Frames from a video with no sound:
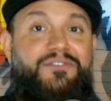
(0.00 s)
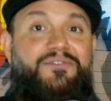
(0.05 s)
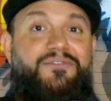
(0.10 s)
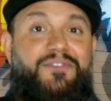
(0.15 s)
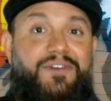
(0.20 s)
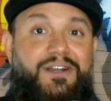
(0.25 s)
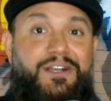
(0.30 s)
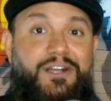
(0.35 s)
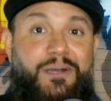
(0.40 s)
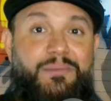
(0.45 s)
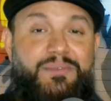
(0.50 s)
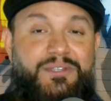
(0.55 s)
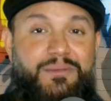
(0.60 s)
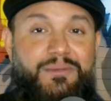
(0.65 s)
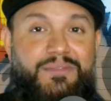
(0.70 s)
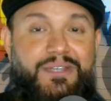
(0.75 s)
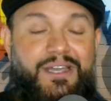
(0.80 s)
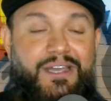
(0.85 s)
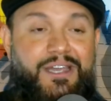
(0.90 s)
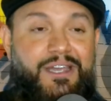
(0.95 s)
the fuck up
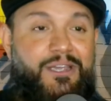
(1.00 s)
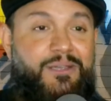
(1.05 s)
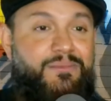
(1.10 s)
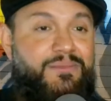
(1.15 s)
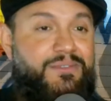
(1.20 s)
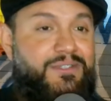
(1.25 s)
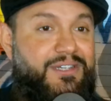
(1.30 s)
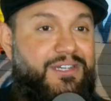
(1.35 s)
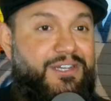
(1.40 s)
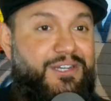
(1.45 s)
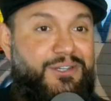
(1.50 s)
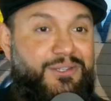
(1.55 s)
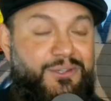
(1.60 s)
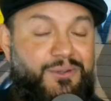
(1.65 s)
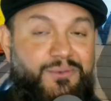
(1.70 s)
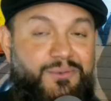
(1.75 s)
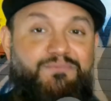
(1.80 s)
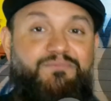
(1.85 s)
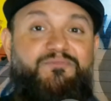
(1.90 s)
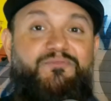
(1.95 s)
sometimes.
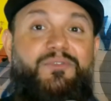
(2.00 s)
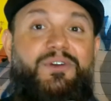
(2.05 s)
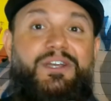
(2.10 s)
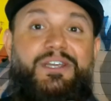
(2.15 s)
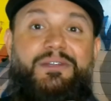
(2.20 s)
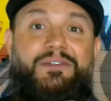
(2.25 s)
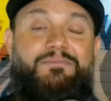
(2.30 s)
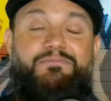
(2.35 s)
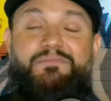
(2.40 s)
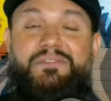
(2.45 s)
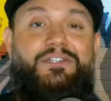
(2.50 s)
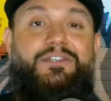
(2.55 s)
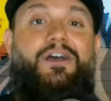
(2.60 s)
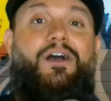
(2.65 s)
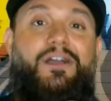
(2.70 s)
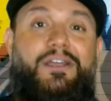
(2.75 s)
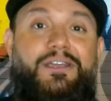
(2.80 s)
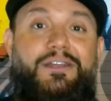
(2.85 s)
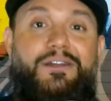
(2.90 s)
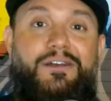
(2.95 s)
Don't fucking be
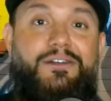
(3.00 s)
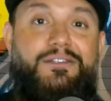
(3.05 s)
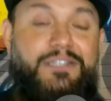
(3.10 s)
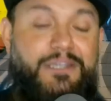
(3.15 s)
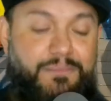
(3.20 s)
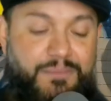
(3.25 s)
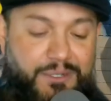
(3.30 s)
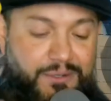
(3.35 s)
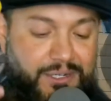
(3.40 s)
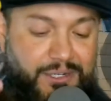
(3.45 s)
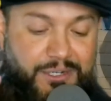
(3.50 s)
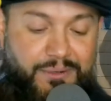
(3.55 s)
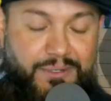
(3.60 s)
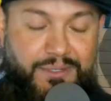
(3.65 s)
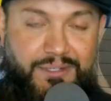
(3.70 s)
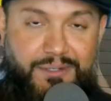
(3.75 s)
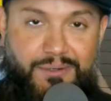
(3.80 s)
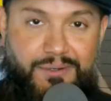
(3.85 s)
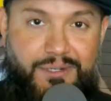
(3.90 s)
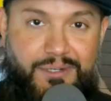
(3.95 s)
talking all the time. Here I go with
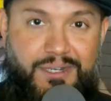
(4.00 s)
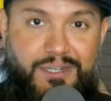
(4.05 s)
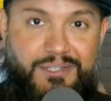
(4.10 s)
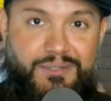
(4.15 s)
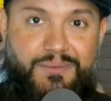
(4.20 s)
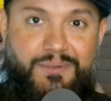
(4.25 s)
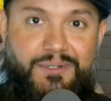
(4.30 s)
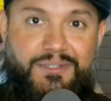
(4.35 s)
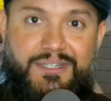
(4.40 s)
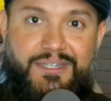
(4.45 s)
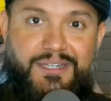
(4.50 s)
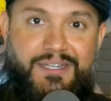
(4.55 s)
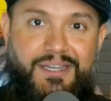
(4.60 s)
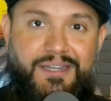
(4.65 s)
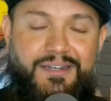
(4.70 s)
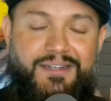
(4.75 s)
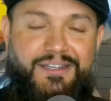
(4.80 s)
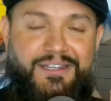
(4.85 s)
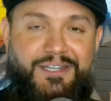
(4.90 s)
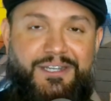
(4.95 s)
the cuss words
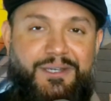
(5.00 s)
again.